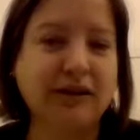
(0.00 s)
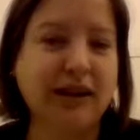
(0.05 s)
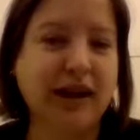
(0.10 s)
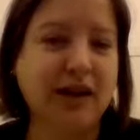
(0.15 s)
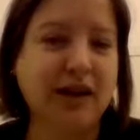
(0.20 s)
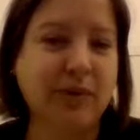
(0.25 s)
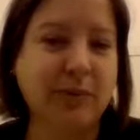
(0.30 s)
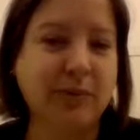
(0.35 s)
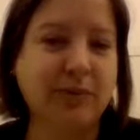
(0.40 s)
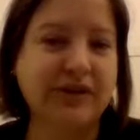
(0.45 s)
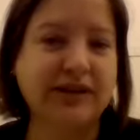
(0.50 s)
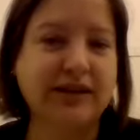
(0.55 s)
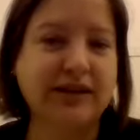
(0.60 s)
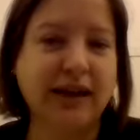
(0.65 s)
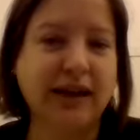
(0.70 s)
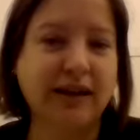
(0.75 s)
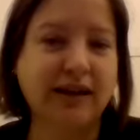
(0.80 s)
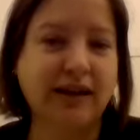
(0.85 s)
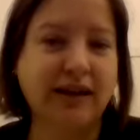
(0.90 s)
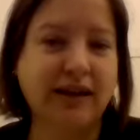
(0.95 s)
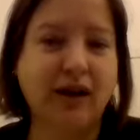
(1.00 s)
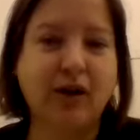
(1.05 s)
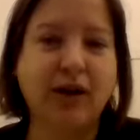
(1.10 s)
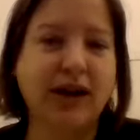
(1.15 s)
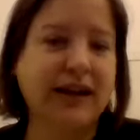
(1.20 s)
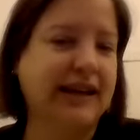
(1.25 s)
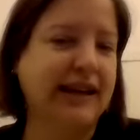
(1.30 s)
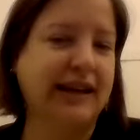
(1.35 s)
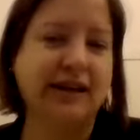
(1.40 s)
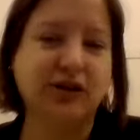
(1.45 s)
a lot of people say, oh,
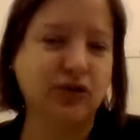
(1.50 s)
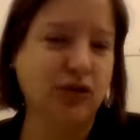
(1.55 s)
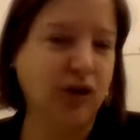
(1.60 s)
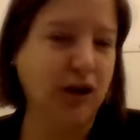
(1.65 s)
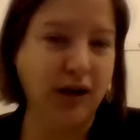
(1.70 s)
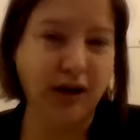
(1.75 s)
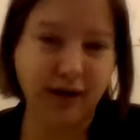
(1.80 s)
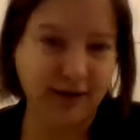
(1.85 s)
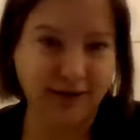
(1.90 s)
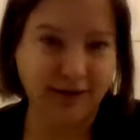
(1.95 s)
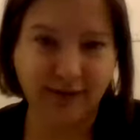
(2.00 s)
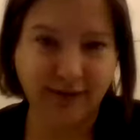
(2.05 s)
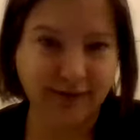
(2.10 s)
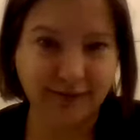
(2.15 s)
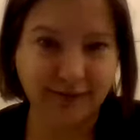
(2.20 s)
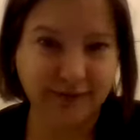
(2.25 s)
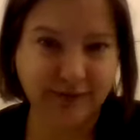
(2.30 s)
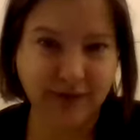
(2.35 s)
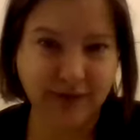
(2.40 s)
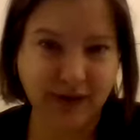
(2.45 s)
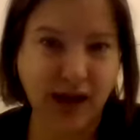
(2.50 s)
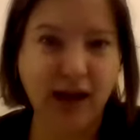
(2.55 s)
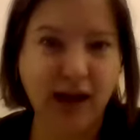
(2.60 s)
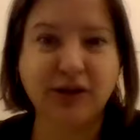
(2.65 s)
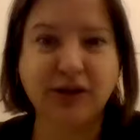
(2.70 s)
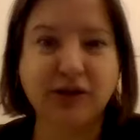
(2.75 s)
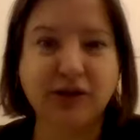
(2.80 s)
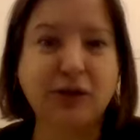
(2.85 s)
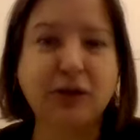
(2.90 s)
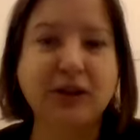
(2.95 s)
I can't draw.
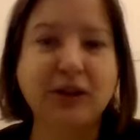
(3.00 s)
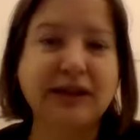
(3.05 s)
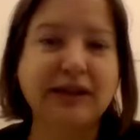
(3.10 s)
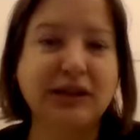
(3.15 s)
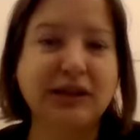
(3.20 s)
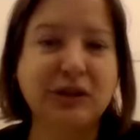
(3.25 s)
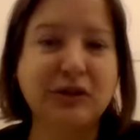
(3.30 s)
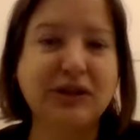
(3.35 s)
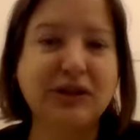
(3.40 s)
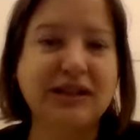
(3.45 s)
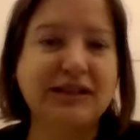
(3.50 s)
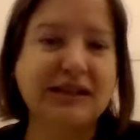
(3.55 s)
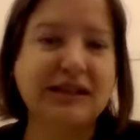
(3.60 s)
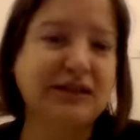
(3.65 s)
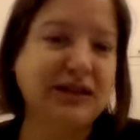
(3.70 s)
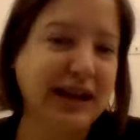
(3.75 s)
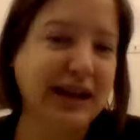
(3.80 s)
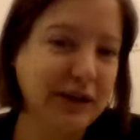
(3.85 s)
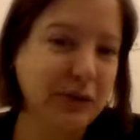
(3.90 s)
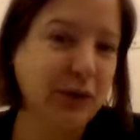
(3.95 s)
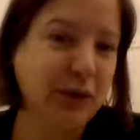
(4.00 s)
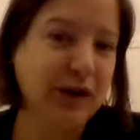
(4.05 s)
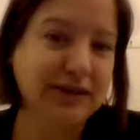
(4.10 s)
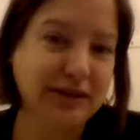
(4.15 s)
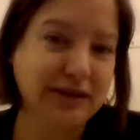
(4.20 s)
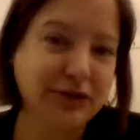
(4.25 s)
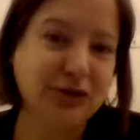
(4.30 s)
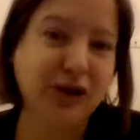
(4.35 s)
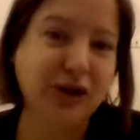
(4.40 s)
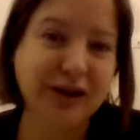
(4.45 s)
Do you think that you can teach anyone
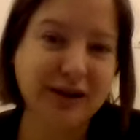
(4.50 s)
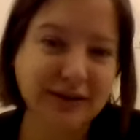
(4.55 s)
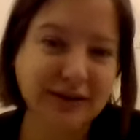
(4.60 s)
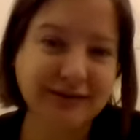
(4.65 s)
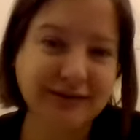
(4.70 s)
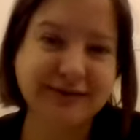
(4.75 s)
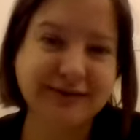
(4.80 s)
to draw?